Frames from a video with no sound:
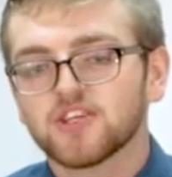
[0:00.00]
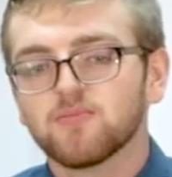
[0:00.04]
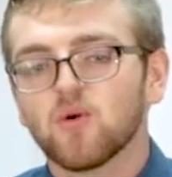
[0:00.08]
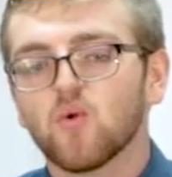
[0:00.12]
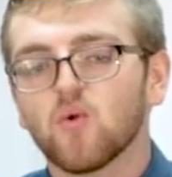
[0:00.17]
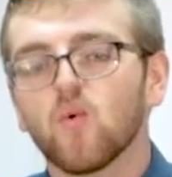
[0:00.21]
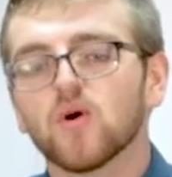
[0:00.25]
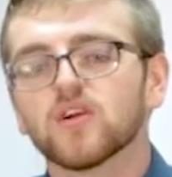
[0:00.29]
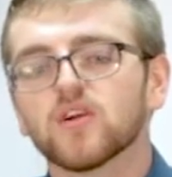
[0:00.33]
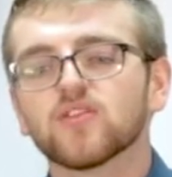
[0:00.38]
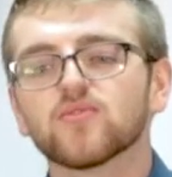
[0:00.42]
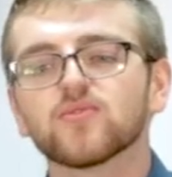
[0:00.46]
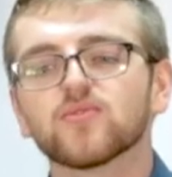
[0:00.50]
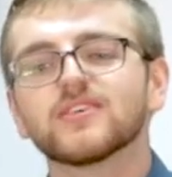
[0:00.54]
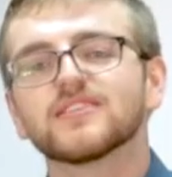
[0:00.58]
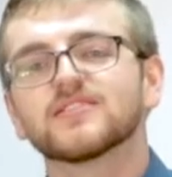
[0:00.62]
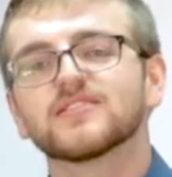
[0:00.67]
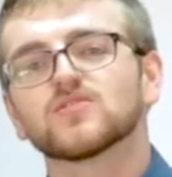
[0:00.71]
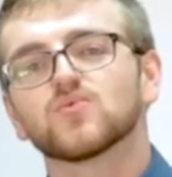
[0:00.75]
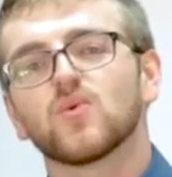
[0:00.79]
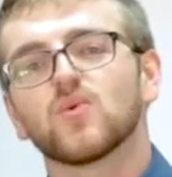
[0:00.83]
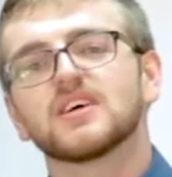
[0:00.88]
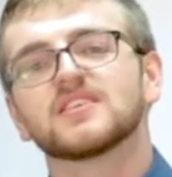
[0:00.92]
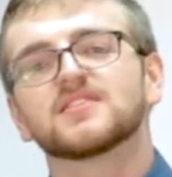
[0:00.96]
But one of the
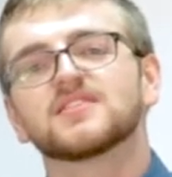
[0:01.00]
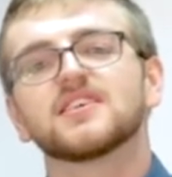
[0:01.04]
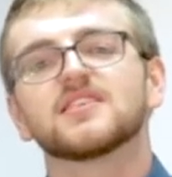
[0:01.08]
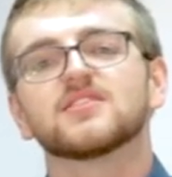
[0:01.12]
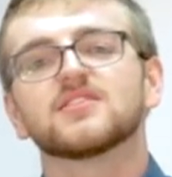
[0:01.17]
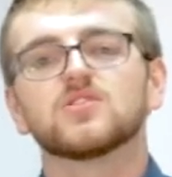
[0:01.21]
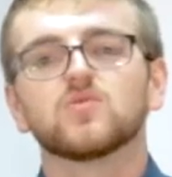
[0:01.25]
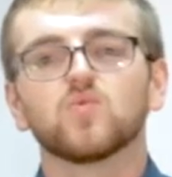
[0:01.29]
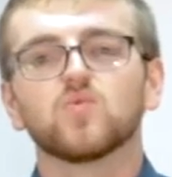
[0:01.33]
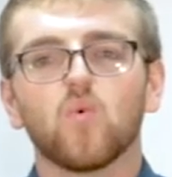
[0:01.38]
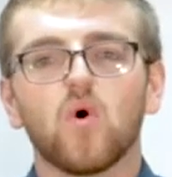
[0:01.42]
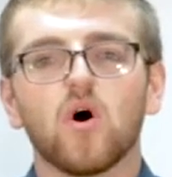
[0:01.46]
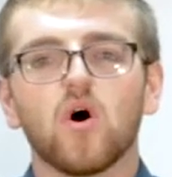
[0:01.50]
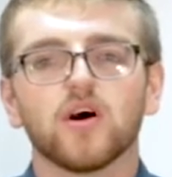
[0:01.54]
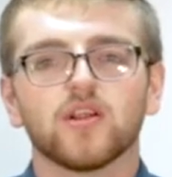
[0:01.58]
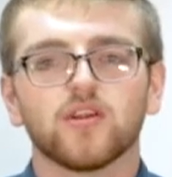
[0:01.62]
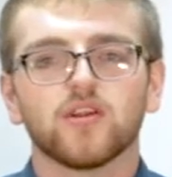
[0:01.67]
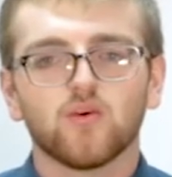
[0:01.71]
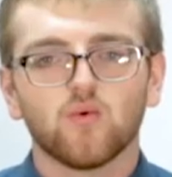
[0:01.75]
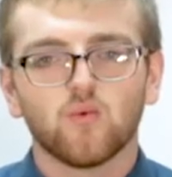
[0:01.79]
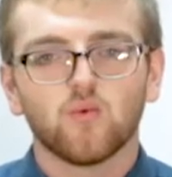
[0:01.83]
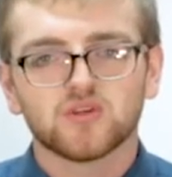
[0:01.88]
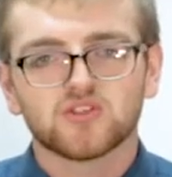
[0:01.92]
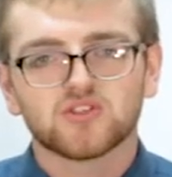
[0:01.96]
reasons why Season
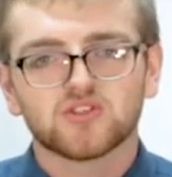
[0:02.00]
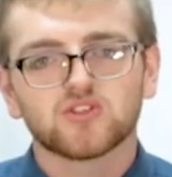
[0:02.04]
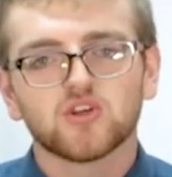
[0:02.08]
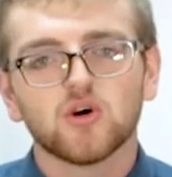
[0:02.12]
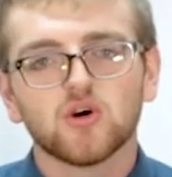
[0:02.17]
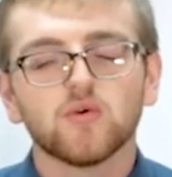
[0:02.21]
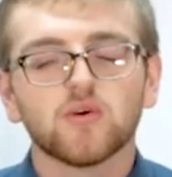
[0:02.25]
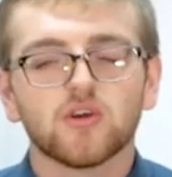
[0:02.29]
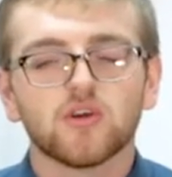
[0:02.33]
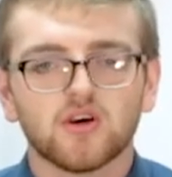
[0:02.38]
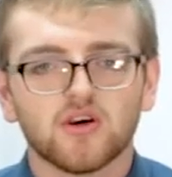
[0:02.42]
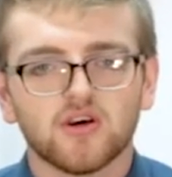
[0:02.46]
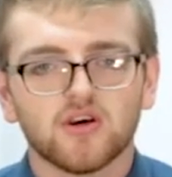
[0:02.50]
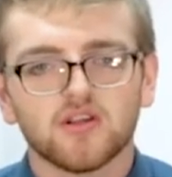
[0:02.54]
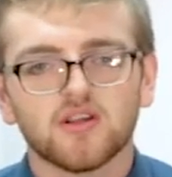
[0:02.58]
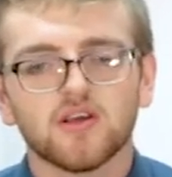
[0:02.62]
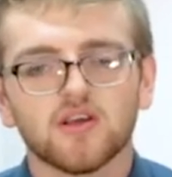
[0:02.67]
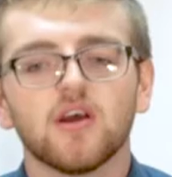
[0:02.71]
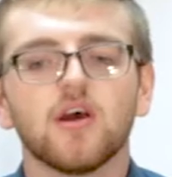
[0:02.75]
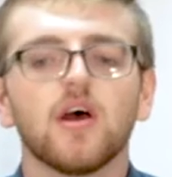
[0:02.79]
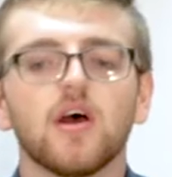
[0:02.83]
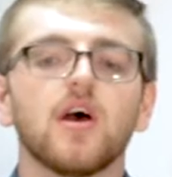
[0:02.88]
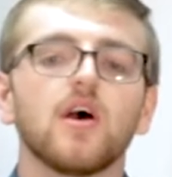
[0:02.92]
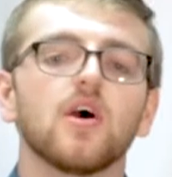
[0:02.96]
1 was so good
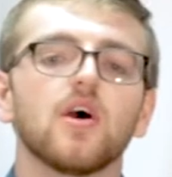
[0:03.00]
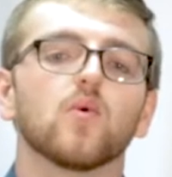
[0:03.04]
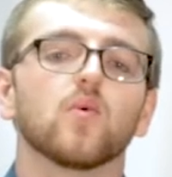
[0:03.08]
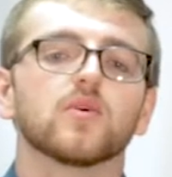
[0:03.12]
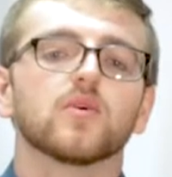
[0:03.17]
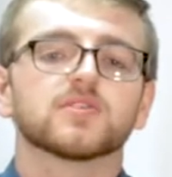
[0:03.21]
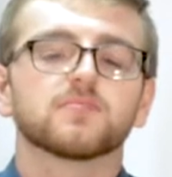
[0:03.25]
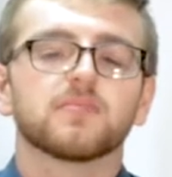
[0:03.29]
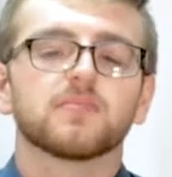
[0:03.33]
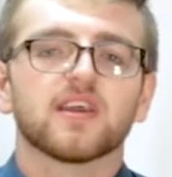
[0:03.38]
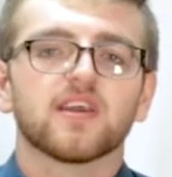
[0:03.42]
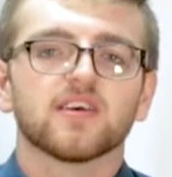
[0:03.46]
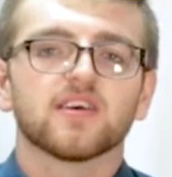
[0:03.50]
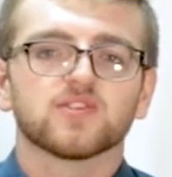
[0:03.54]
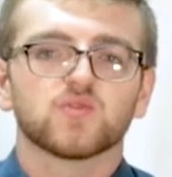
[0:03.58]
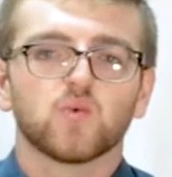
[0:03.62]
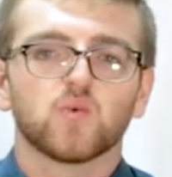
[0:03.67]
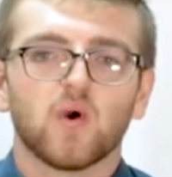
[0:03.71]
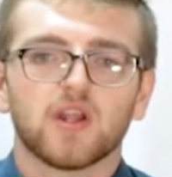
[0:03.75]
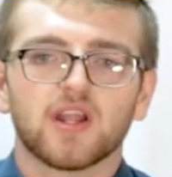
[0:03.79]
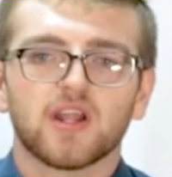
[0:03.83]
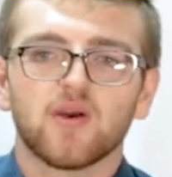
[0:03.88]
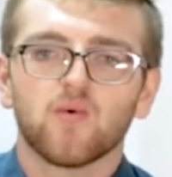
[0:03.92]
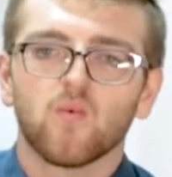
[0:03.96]
was because
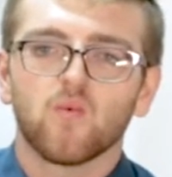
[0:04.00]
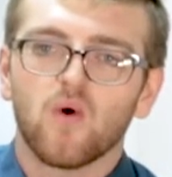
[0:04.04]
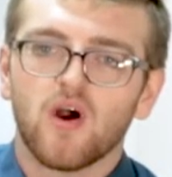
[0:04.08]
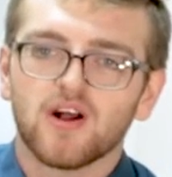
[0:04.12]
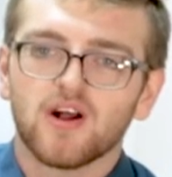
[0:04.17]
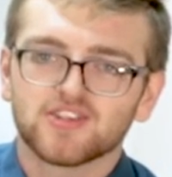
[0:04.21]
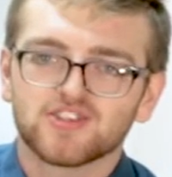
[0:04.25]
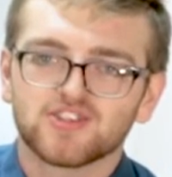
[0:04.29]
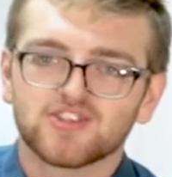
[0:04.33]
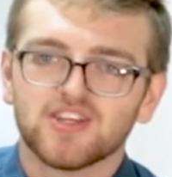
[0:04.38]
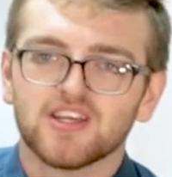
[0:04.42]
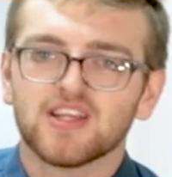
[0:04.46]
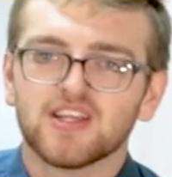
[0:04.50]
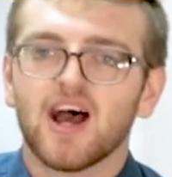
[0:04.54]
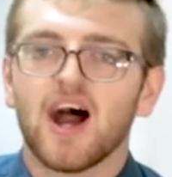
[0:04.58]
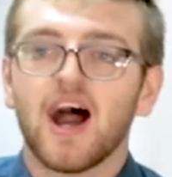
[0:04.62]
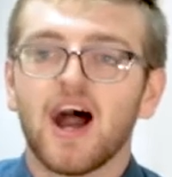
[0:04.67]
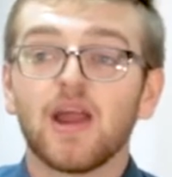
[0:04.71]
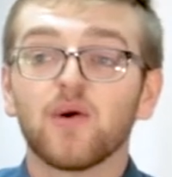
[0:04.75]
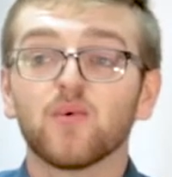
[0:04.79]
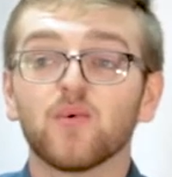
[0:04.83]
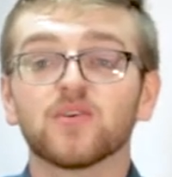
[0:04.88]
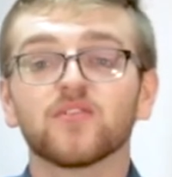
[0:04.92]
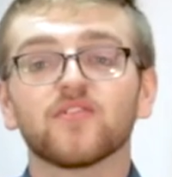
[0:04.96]
when I watched it,
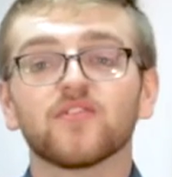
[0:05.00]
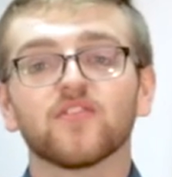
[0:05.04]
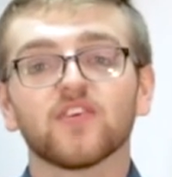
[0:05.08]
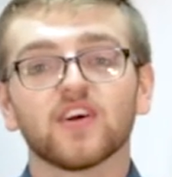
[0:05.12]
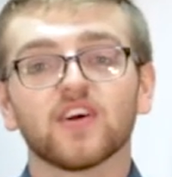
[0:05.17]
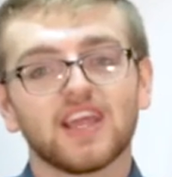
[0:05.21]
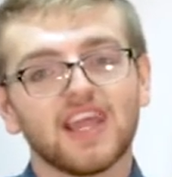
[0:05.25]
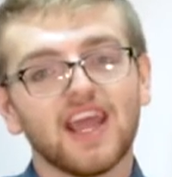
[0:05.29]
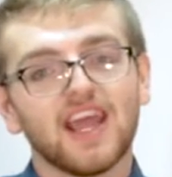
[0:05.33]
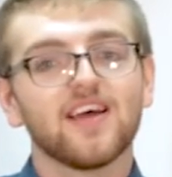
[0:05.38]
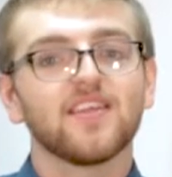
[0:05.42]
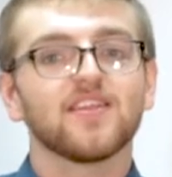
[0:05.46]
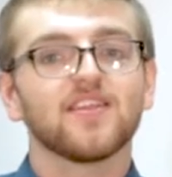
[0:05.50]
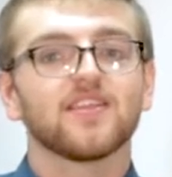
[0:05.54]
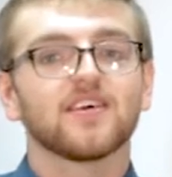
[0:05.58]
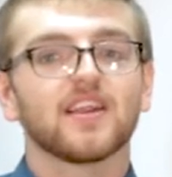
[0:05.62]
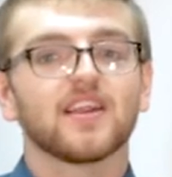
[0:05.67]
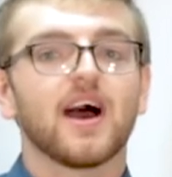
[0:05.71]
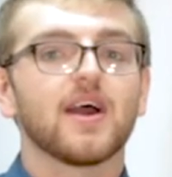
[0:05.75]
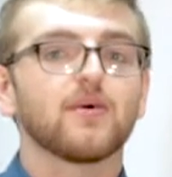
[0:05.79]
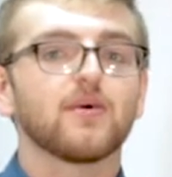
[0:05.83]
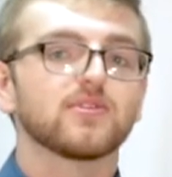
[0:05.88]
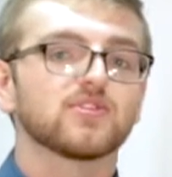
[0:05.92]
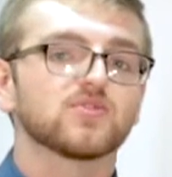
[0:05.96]
I would forget that
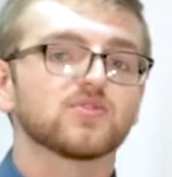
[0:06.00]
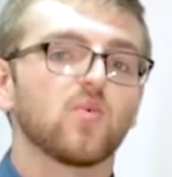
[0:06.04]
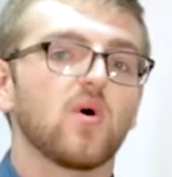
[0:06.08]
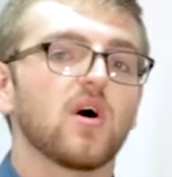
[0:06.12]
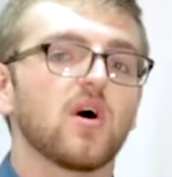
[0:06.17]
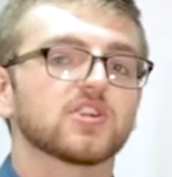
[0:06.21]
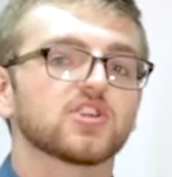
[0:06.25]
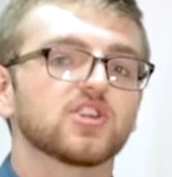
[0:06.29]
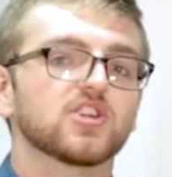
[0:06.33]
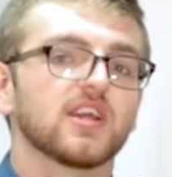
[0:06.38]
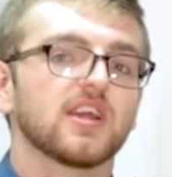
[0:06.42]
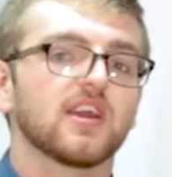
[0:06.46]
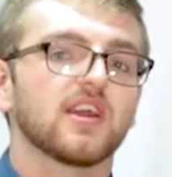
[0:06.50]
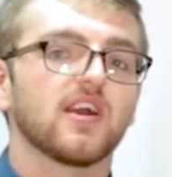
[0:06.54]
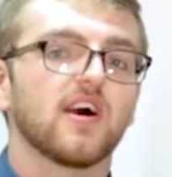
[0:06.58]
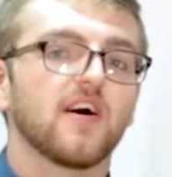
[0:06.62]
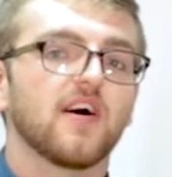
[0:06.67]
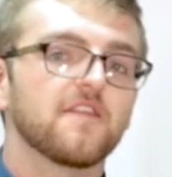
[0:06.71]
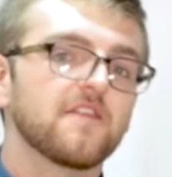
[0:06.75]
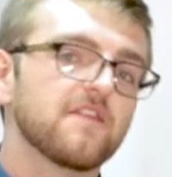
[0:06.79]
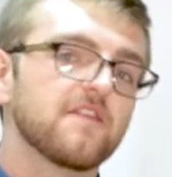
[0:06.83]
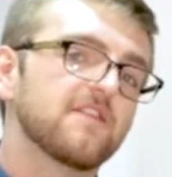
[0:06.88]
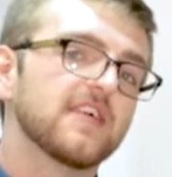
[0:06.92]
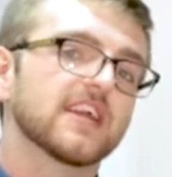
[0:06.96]
I was watching a
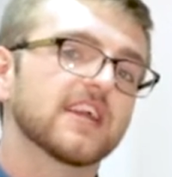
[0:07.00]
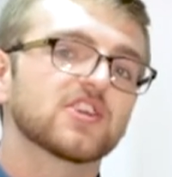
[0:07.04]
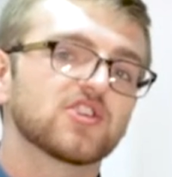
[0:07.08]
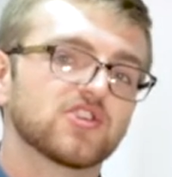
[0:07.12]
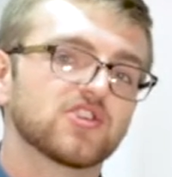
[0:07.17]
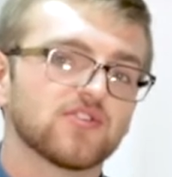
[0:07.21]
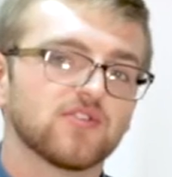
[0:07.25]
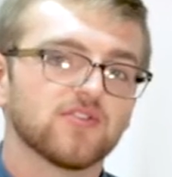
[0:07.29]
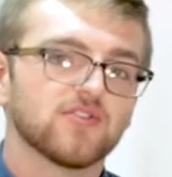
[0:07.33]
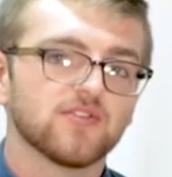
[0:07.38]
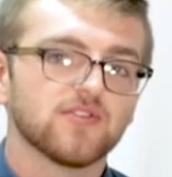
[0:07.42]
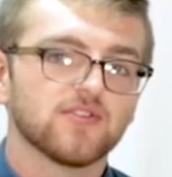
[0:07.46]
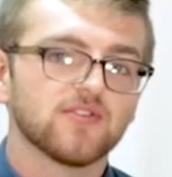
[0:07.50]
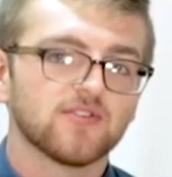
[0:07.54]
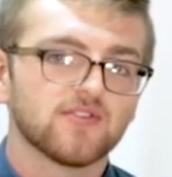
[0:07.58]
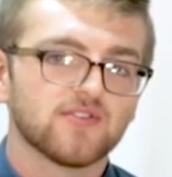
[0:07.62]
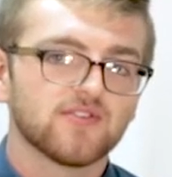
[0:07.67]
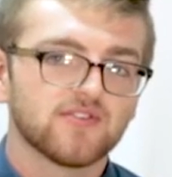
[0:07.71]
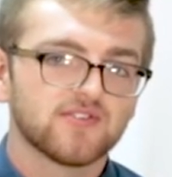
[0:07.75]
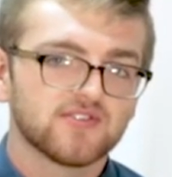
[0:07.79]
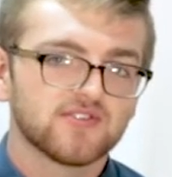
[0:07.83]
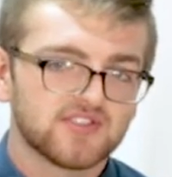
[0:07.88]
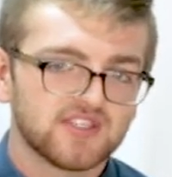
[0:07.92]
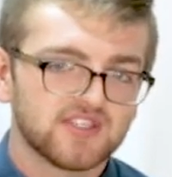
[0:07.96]
fictional
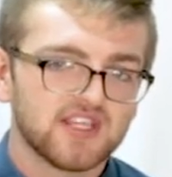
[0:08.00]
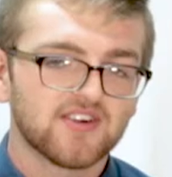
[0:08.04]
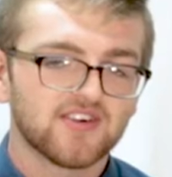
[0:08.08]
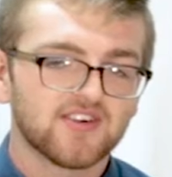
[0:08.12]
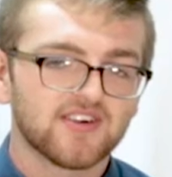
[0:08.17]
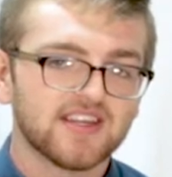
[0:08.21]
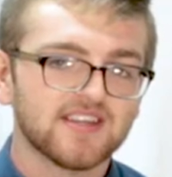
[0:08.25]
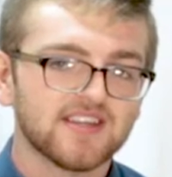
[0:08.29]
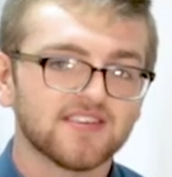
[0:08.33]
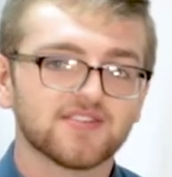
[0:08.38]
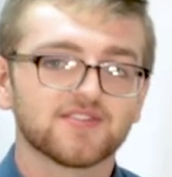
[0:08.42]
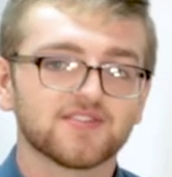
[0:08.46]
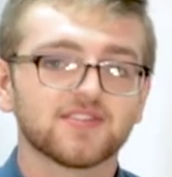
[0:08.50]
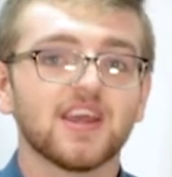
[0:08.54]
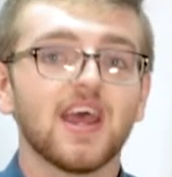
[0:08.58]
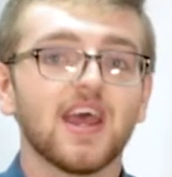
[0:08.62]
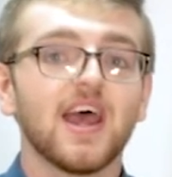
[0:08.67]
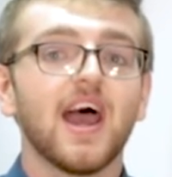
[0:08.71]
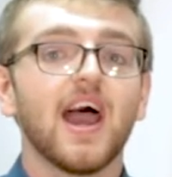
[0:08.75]
series,